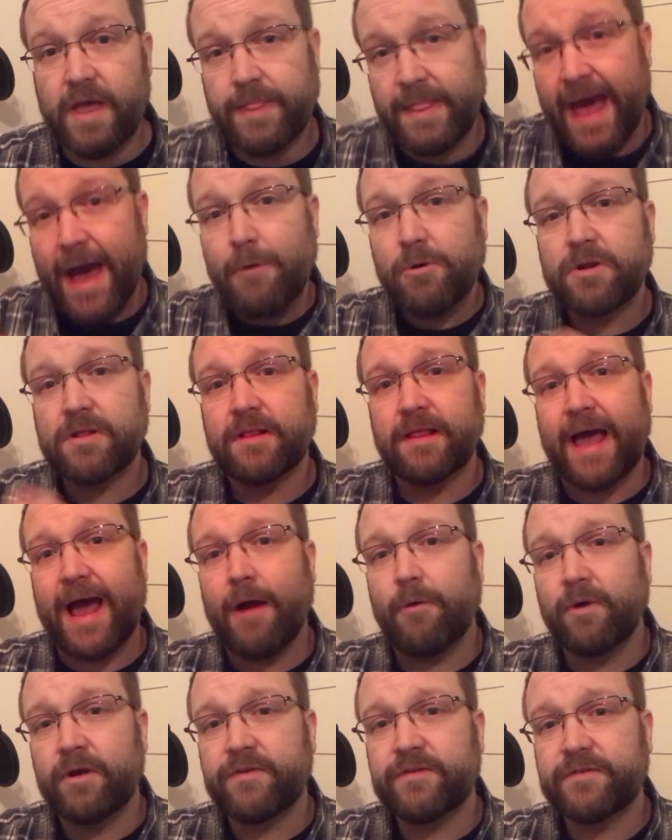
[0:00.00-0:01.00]
and that would
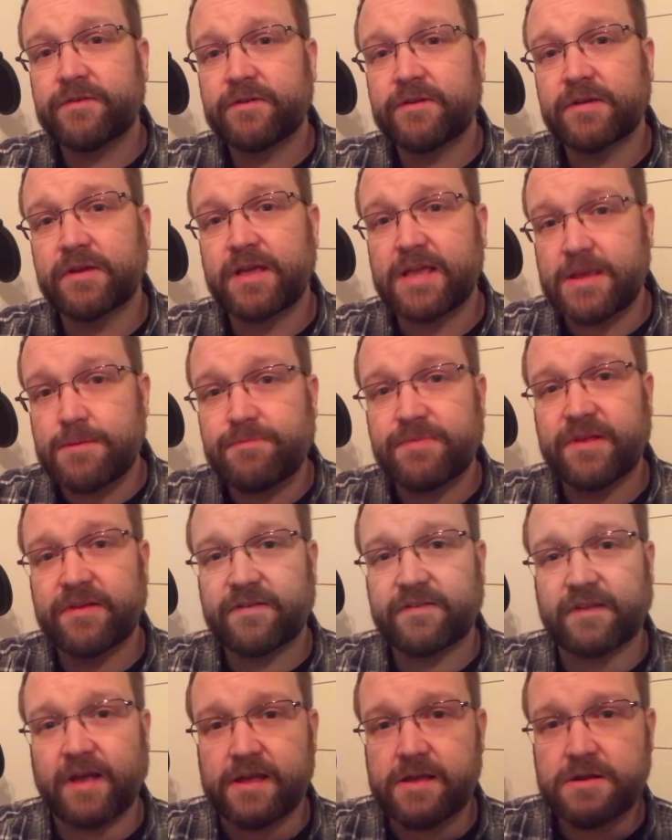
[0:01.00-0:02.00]
allow us to keep this
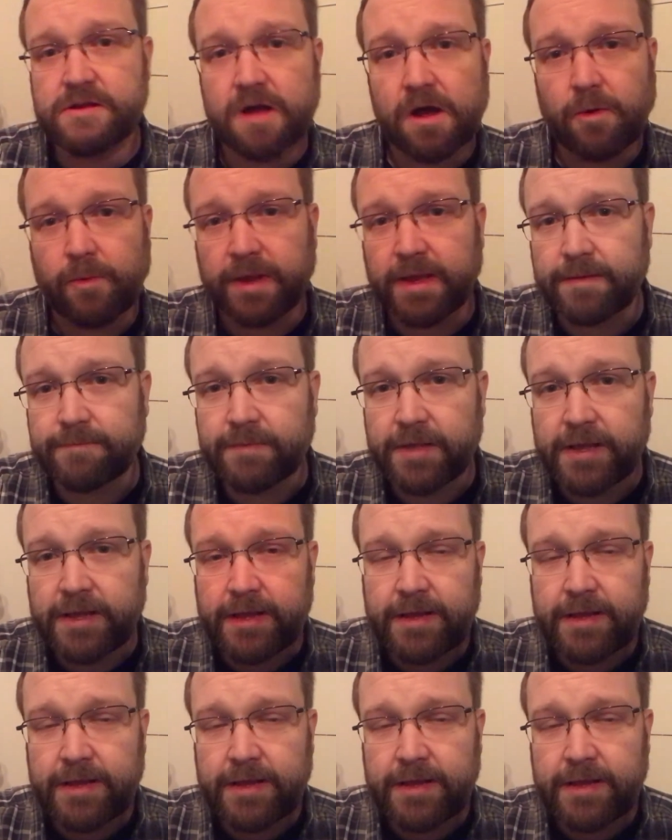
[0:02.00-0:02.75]
site going.